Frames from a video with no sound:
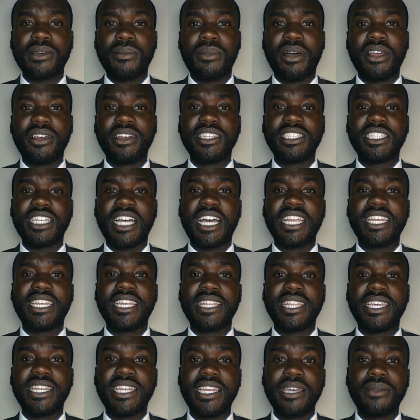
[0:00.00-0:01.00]
a marriage under
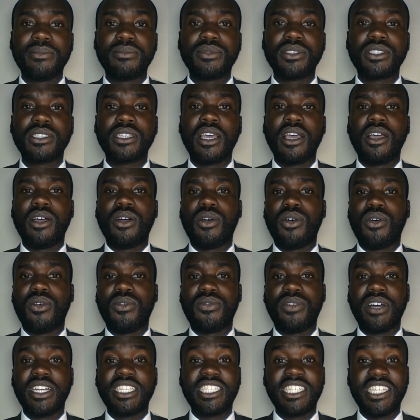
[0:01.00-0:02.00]
the names of
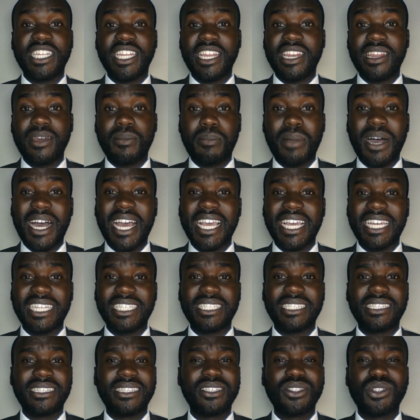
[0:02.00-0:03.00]
Vachinene
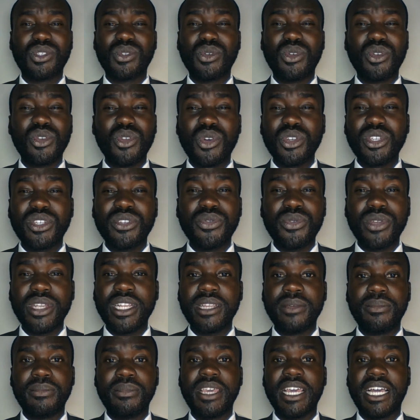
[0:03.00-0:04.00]
Pius, this would not
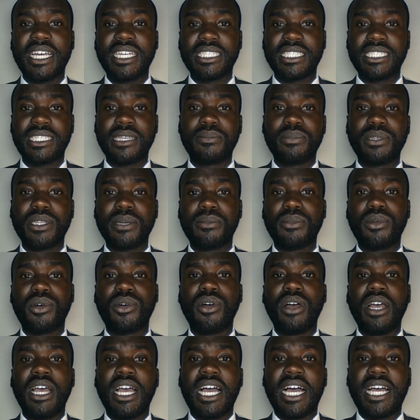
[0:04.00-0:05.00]
really be acceptable,
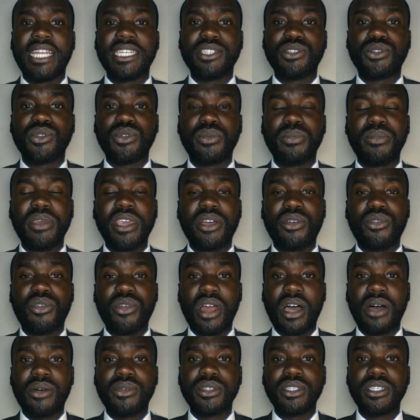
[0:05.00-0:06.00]
and it would be a
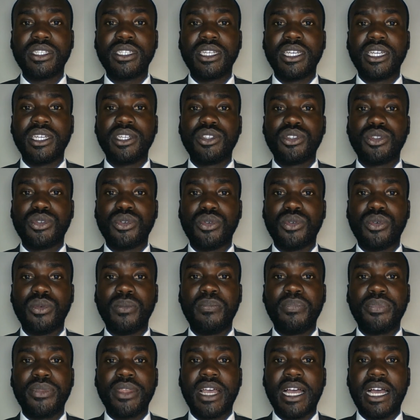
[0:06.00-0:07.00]
ground to
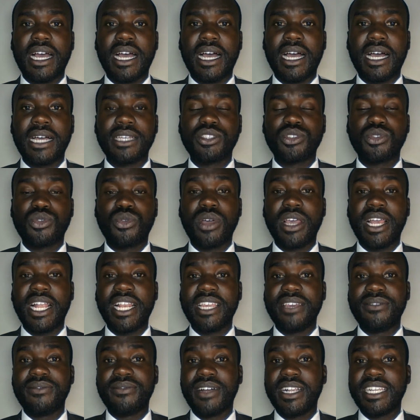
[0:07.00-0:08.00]

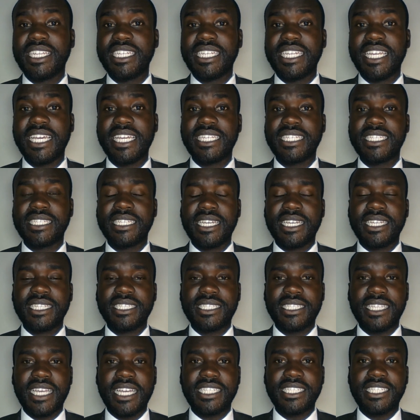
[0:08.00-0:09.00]
squarely invalidate
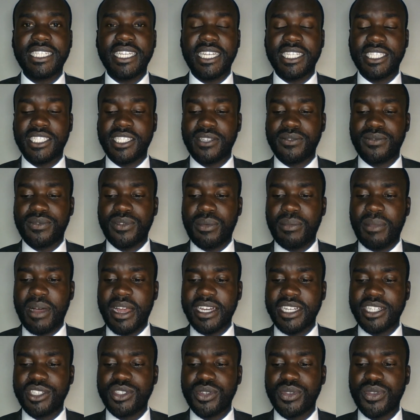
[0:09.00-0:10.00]
such a civil
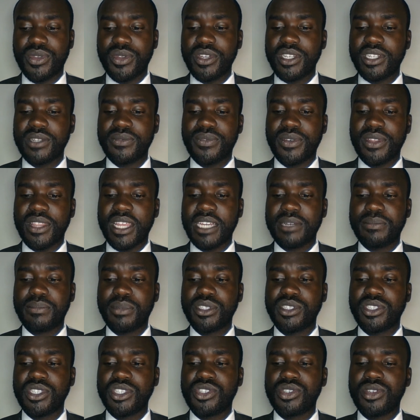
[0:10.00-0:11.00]
marriage. Authority for that
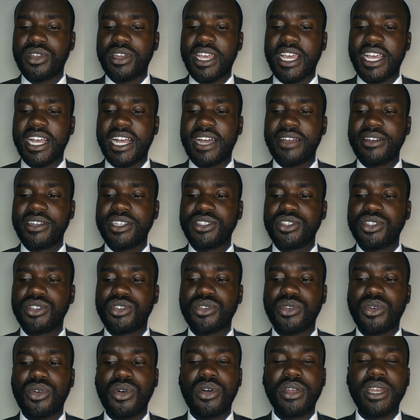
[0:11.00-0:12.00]
position, I encourage you
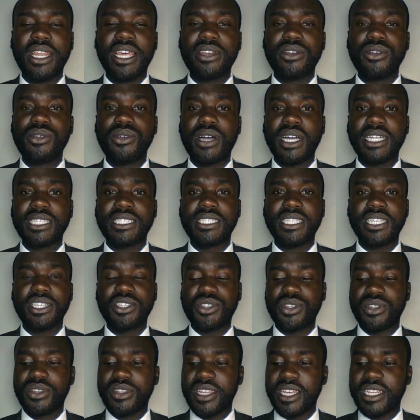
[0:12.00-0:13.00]
to go on and look at
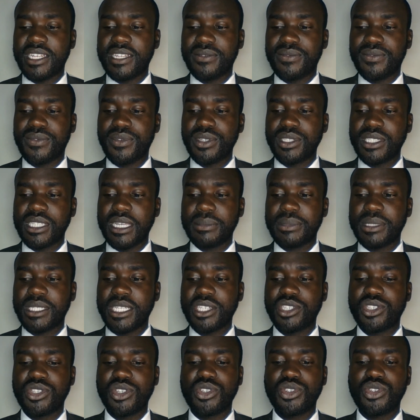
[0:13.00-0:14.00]
section 34
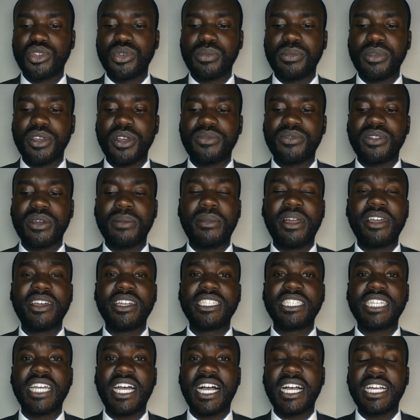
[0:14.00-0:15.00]
subsection 2b of the
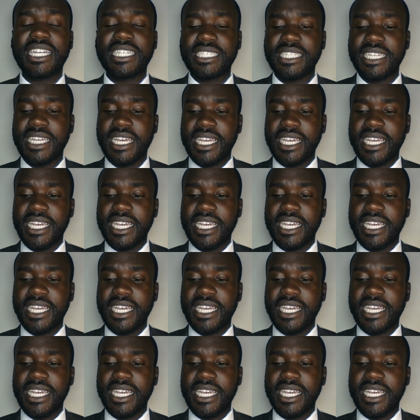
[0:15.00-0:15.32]
Marriage Act.